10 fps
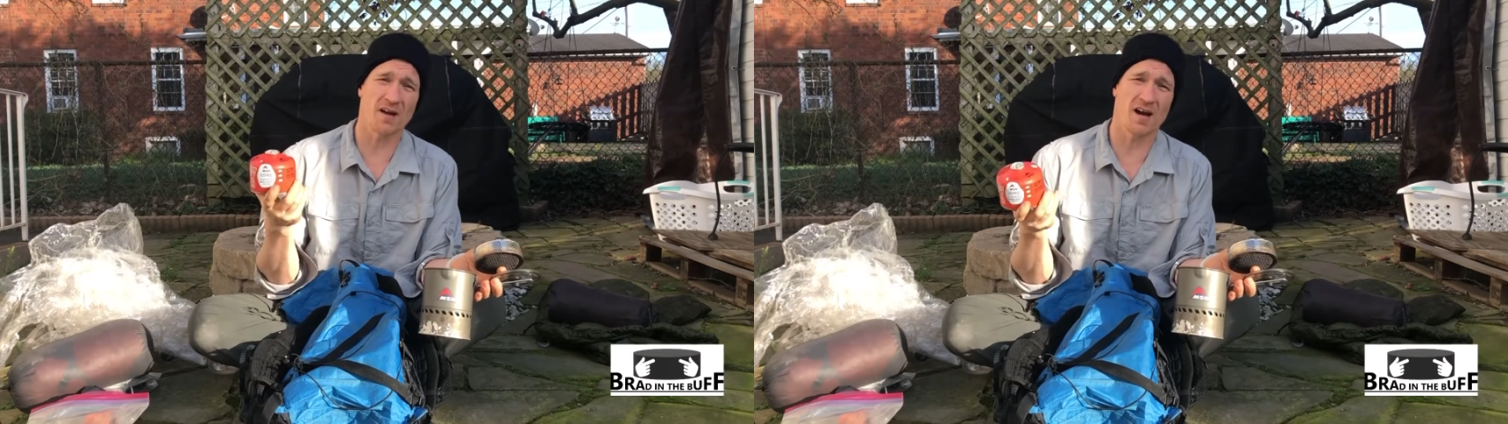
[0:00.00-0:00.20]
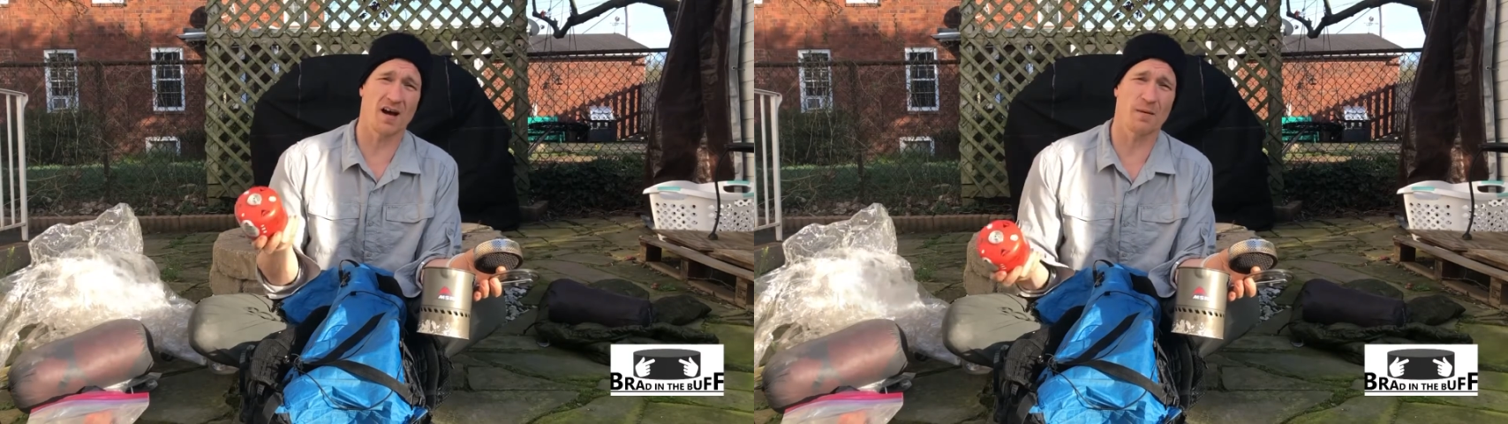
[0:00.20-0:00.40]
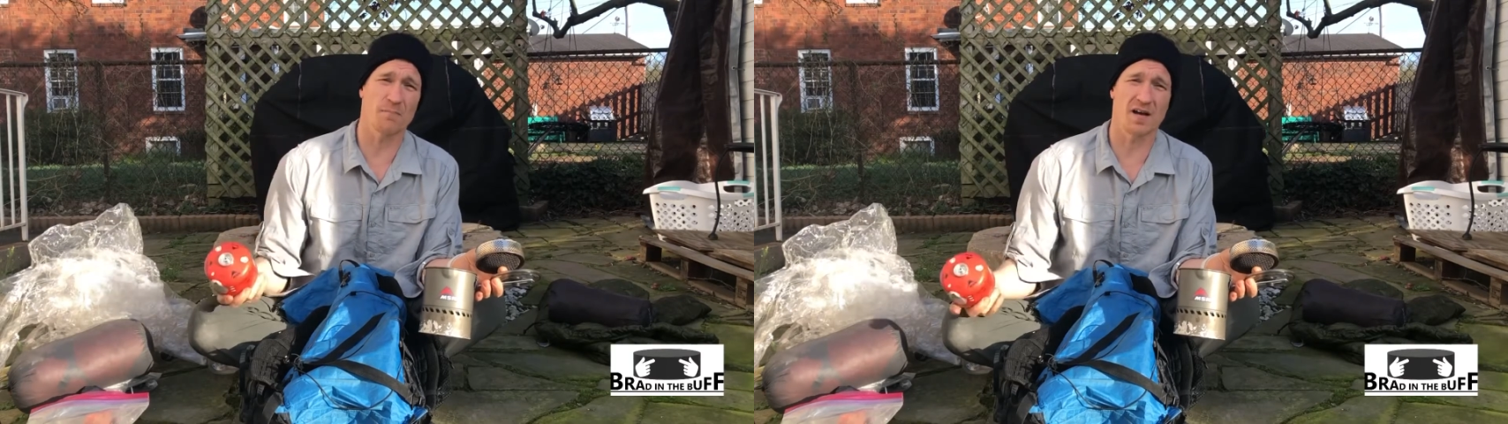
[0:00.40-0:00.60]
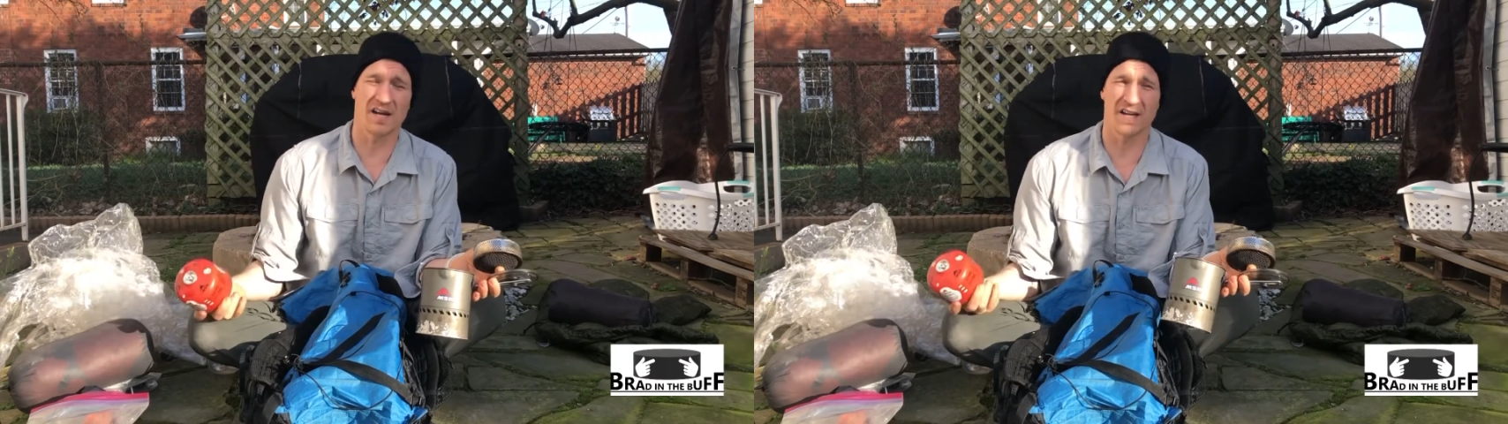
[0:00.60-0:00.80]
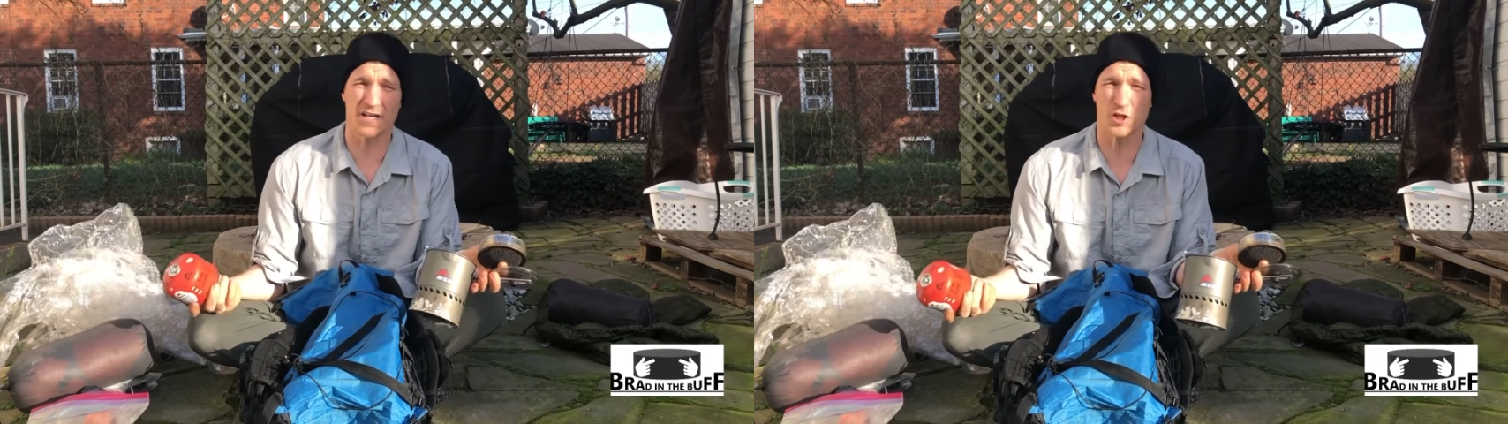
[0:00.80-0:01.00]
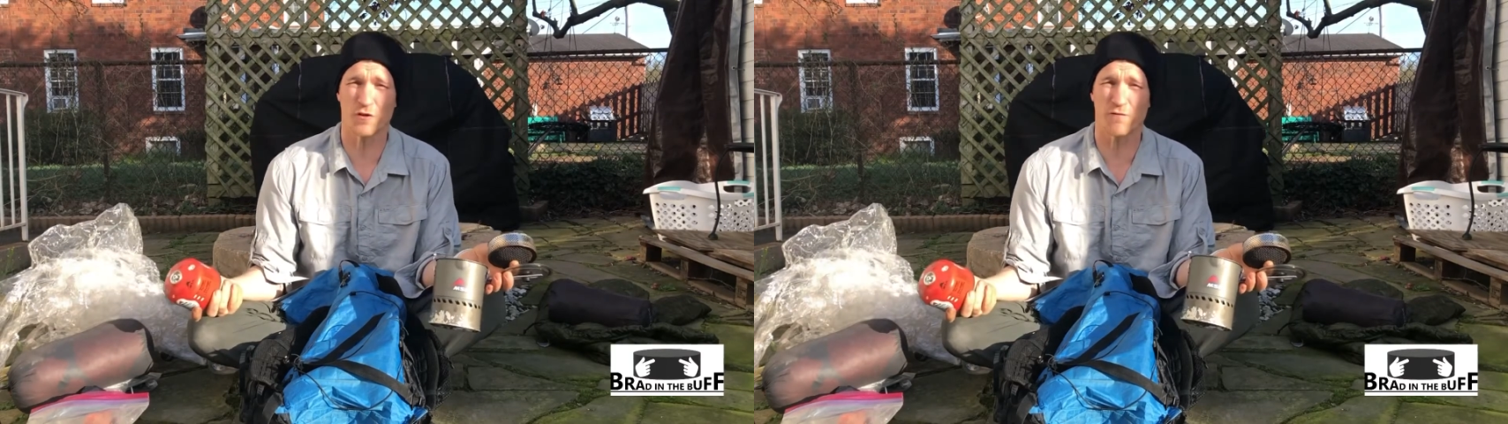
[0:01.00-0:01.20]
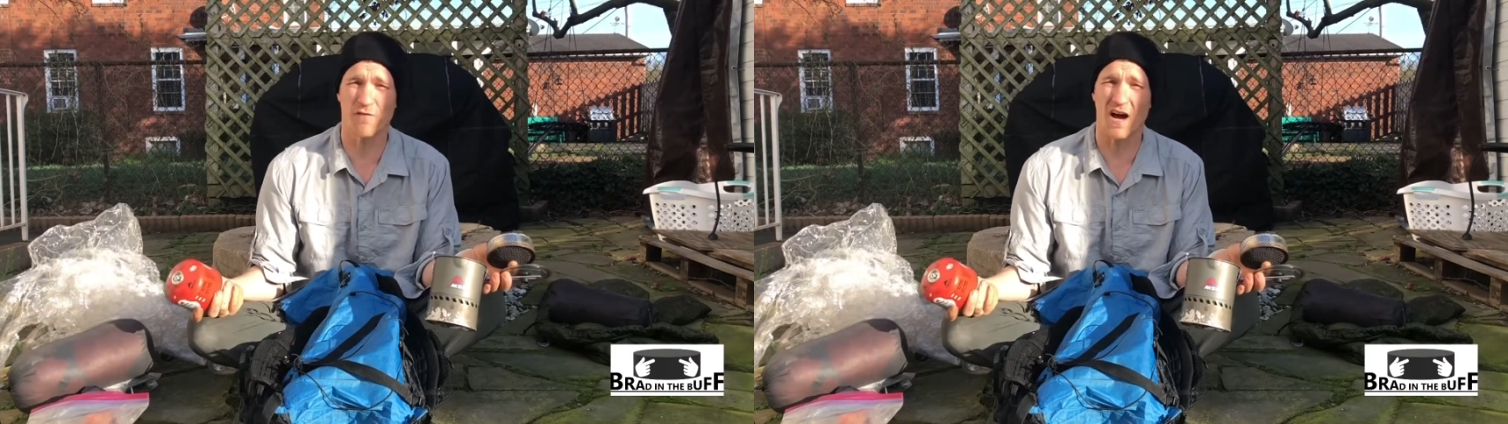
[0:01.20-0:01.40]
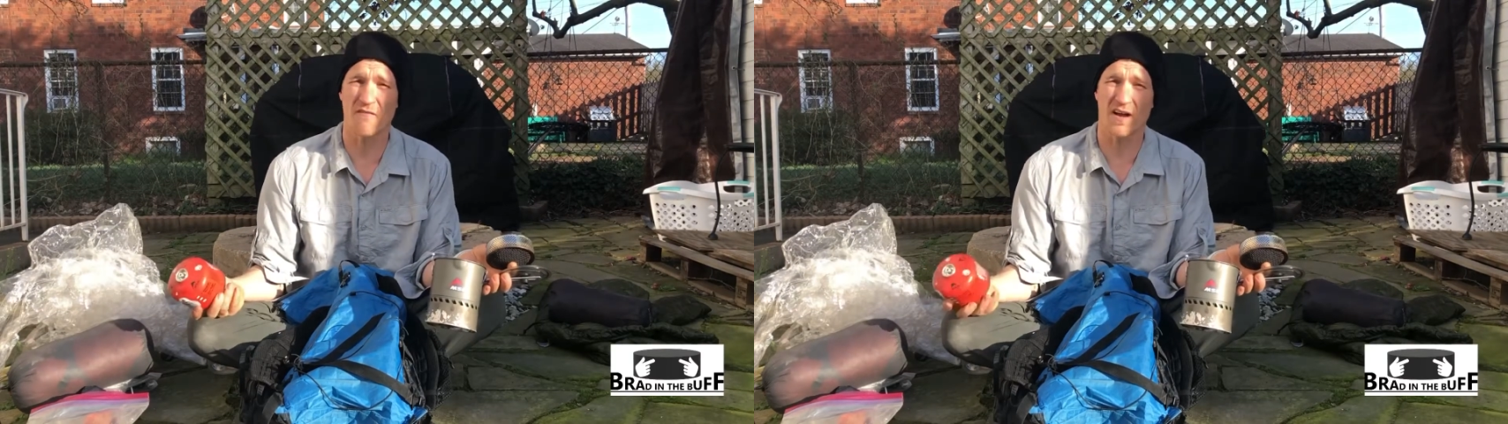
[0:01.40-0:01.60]
an additional
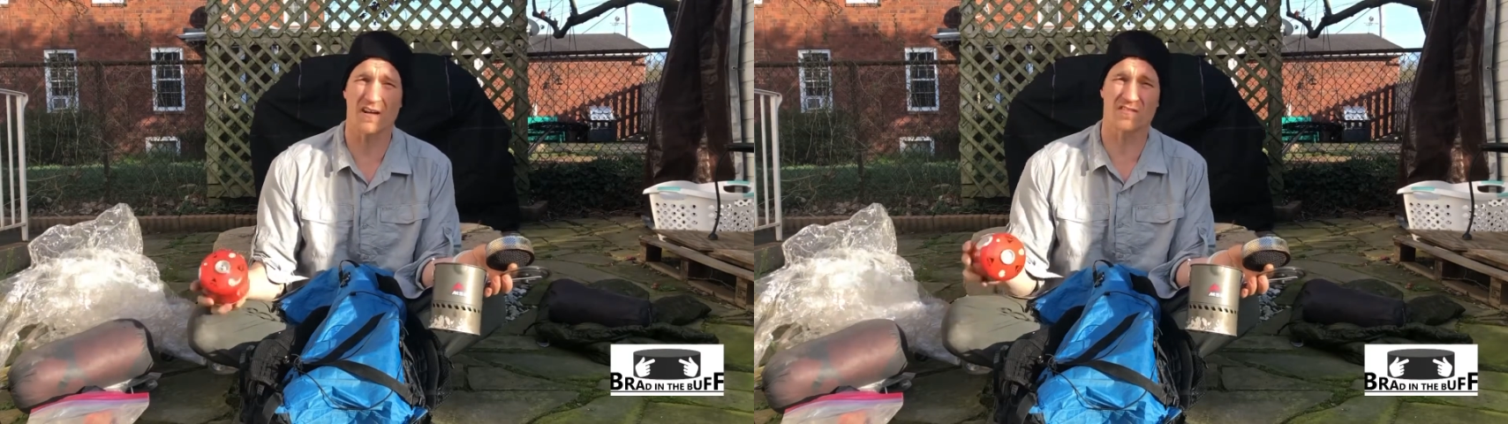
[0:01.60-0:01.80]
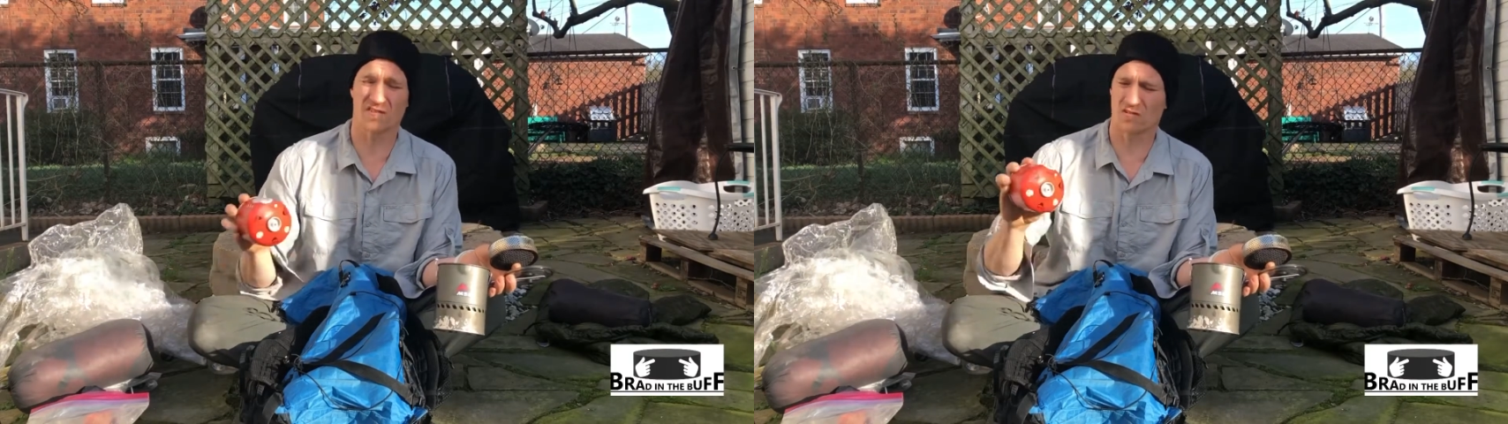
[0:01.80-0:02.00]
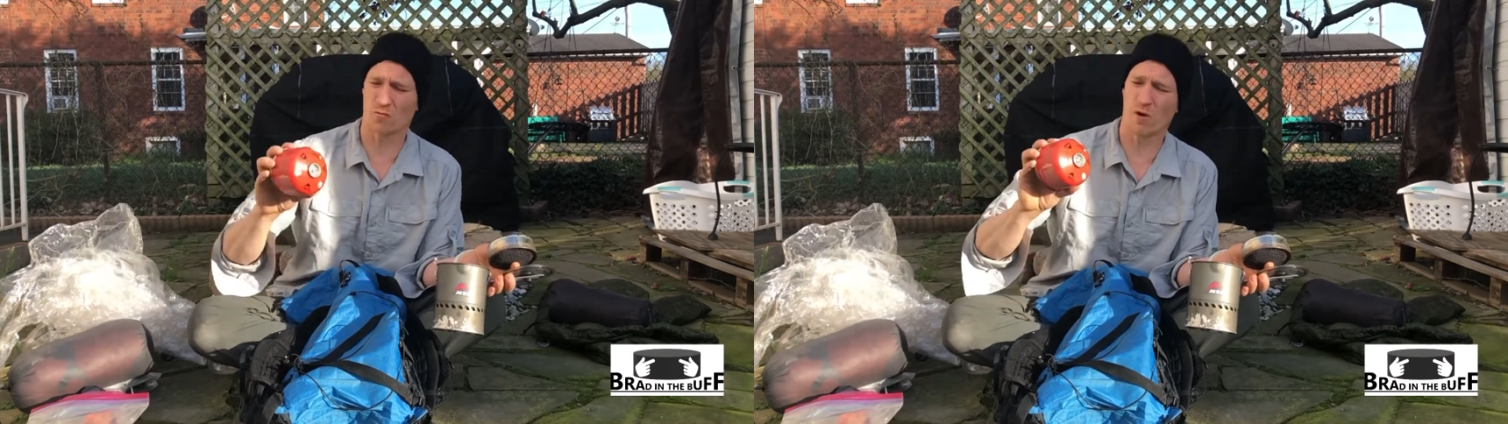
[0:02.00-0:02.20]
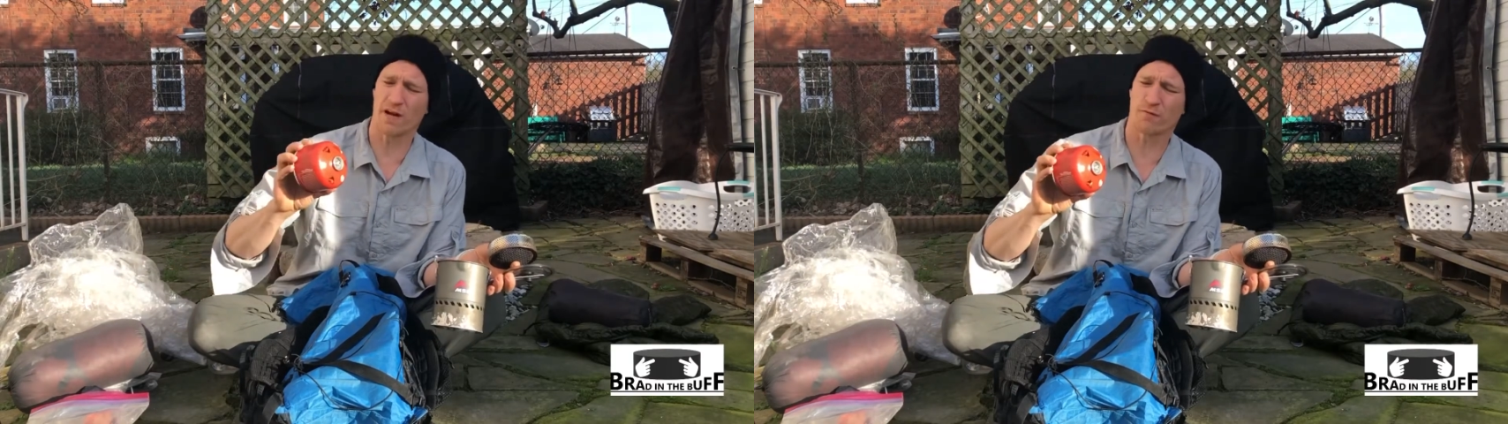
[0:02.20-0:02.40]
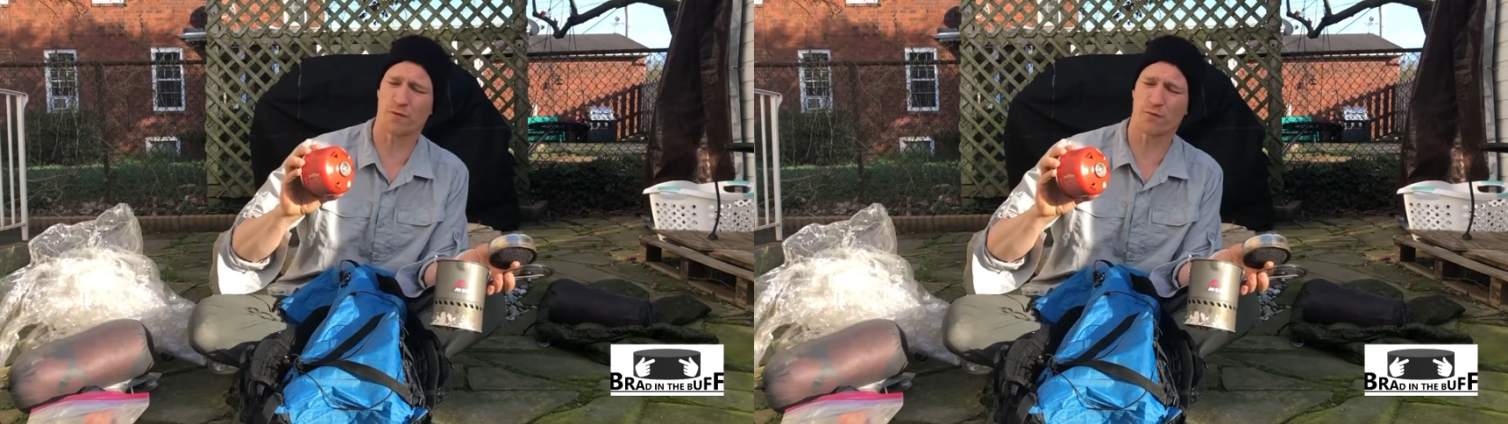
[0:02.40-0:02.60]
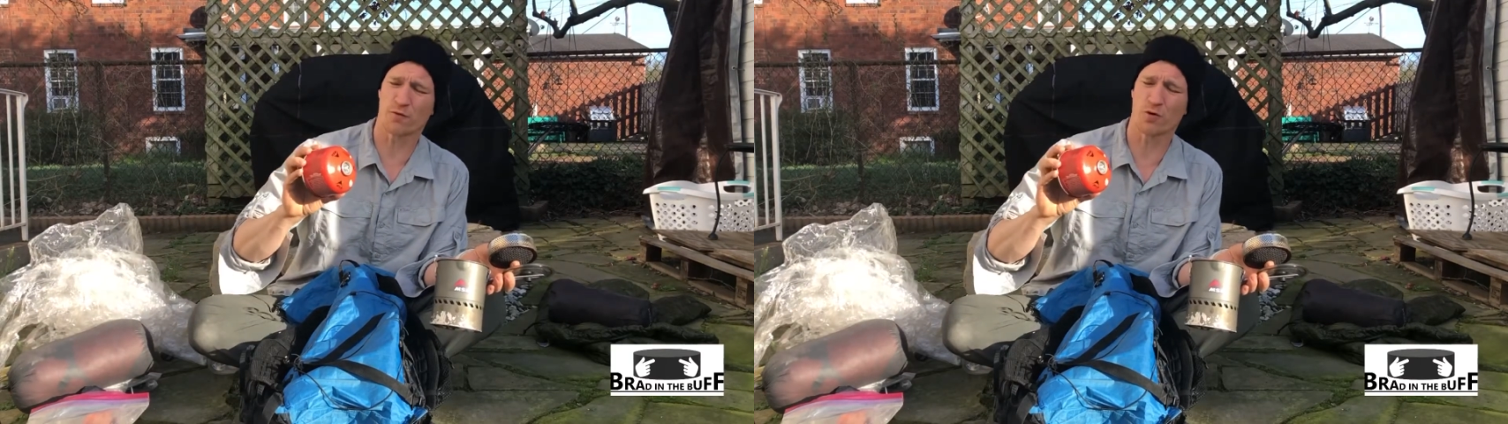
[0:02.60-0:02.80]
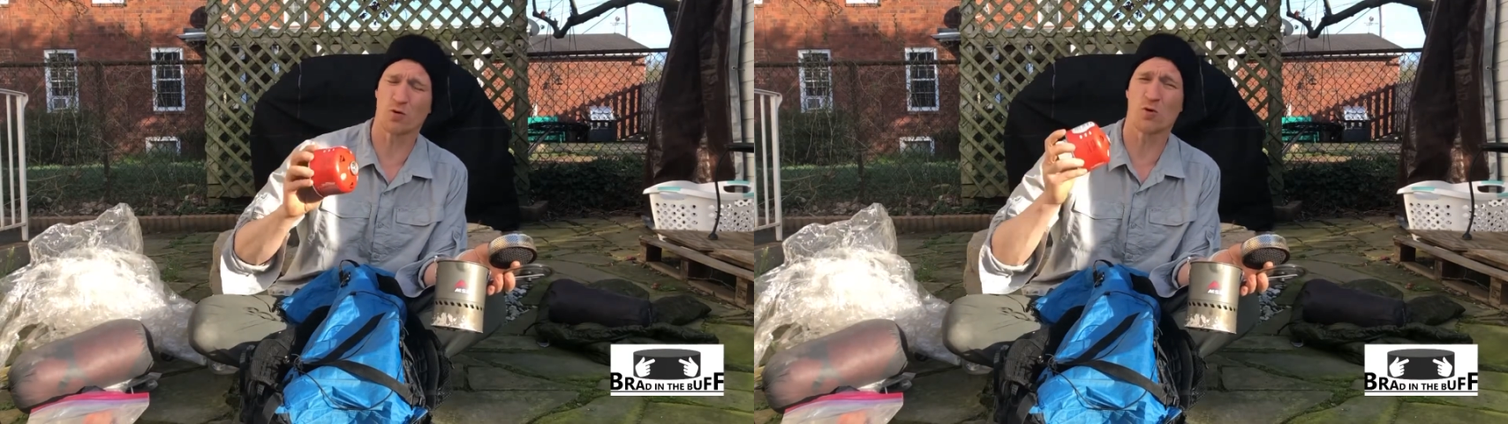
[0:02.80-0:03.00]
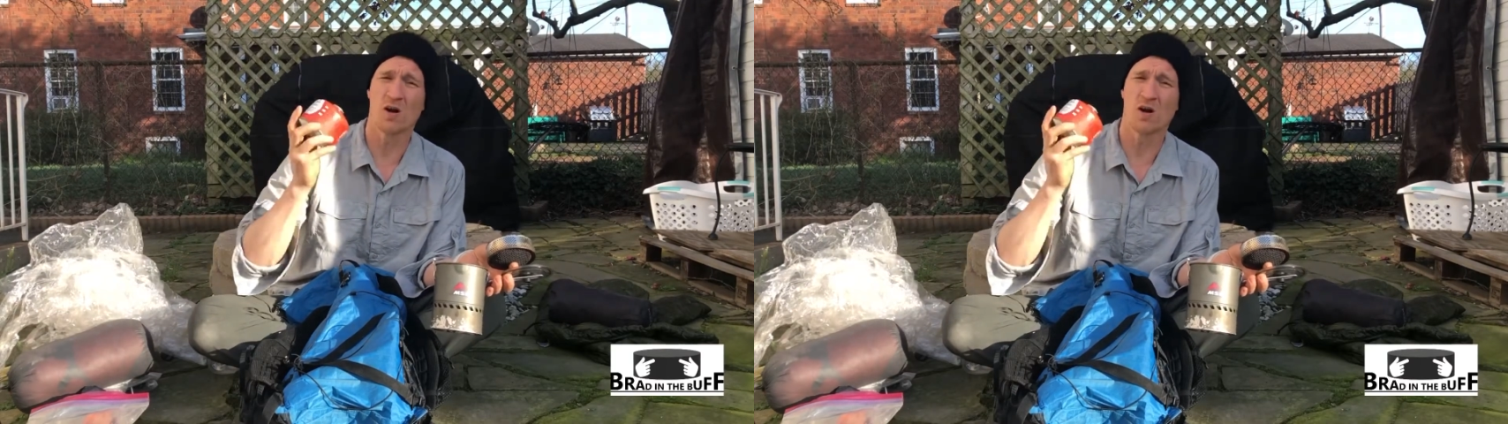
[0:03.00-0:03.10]
5 ounces in weight for fuel.